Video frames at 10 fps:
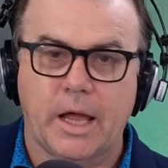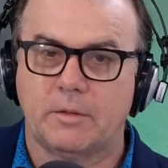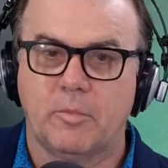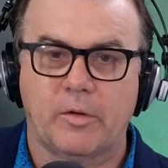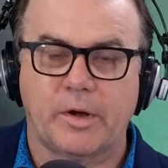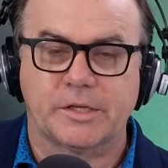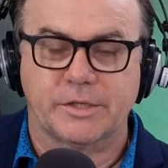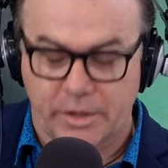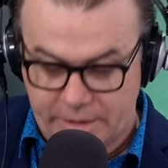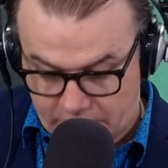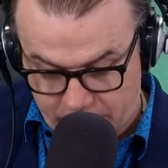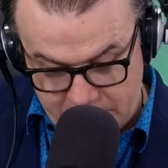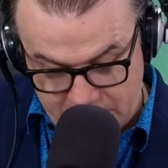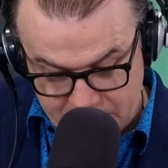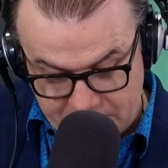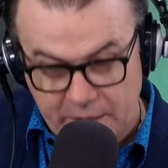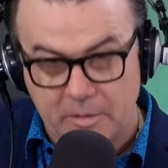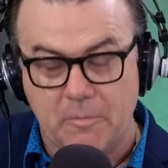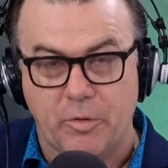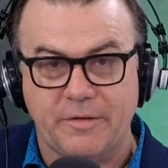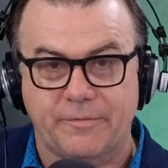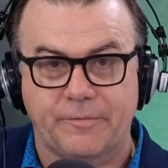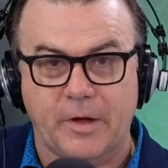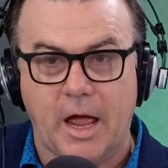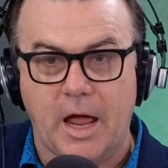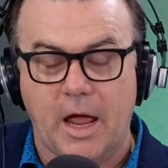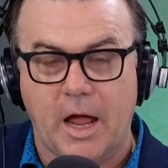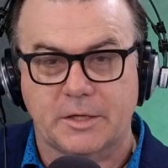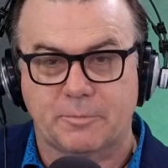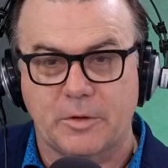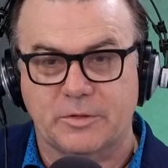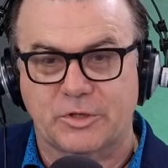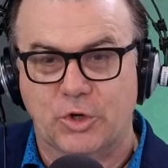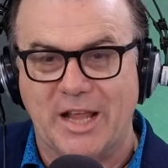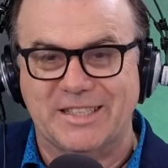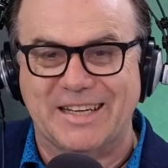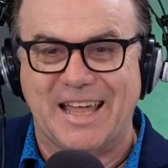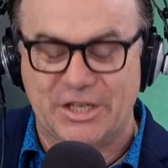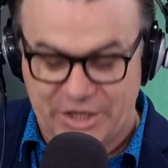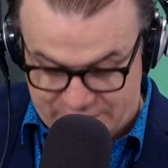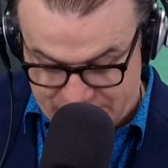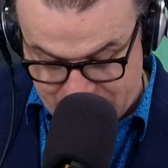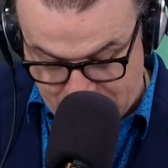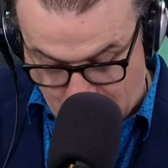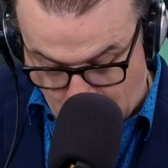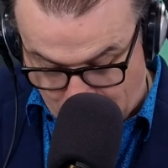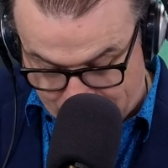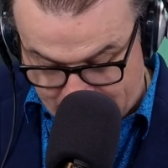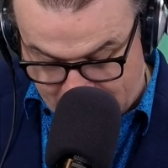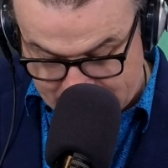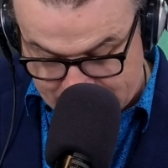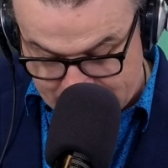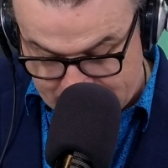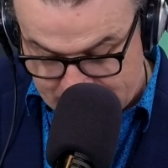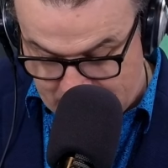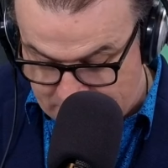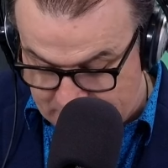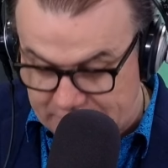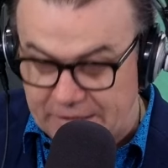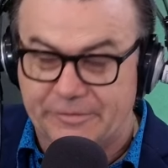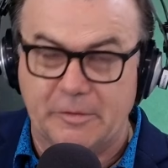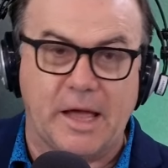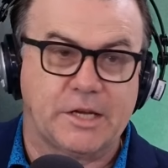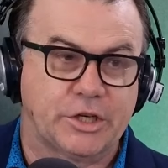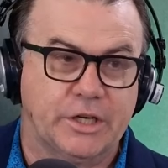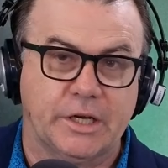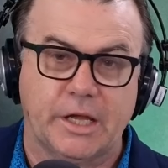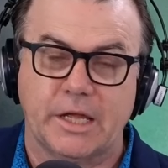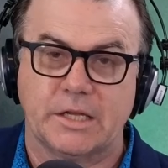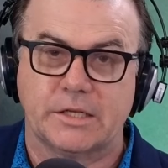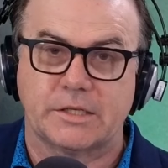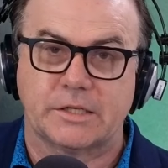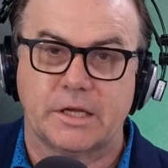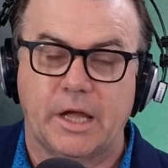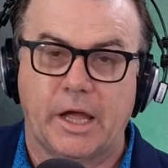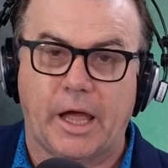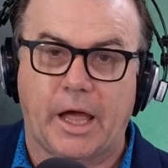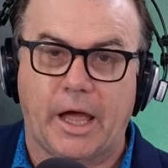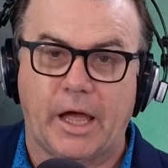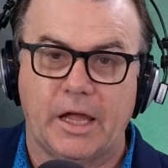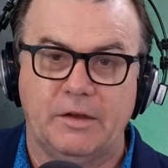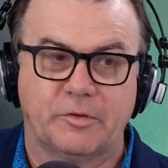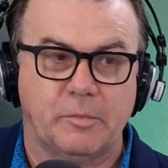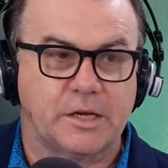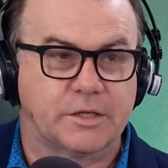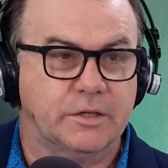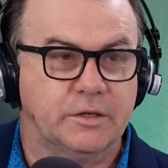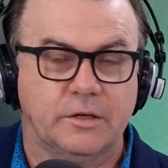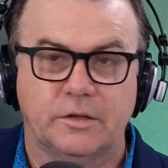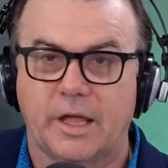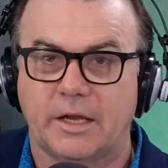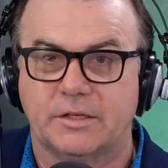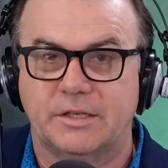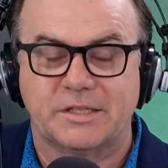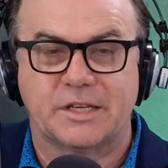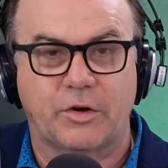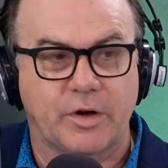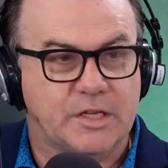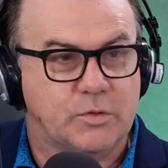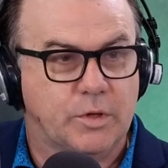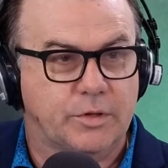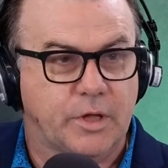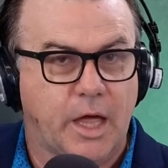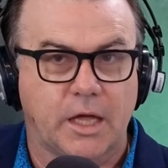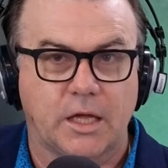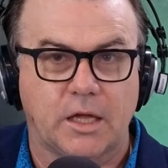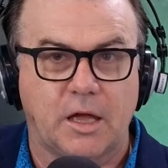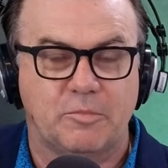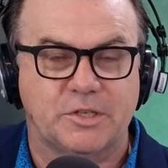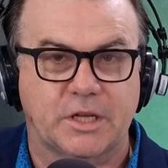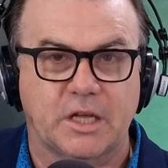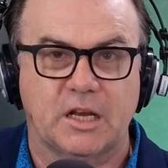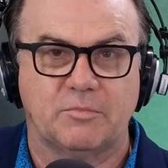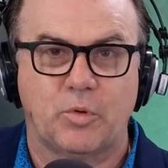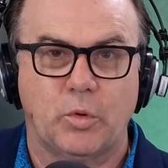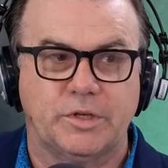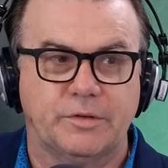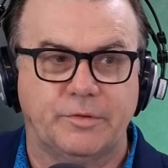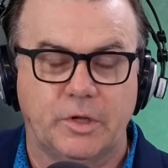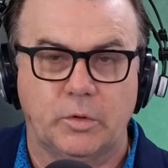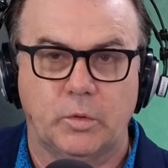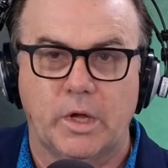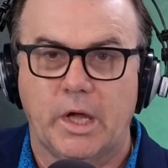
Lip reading: hey, my Russian's not that good either, but a brief, I suppose, translation of that. Disinformation is information that disagrees with a particular point of view.